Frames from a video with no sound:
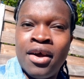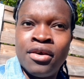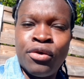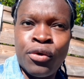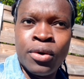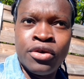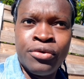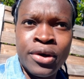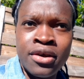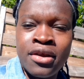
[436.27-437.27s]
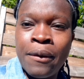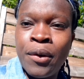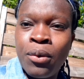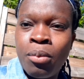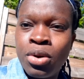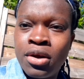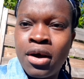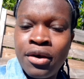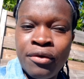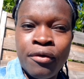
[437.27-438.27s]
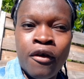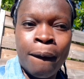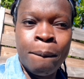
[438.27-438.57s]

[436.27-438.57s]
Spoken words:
So during this time when we were putting on the roof,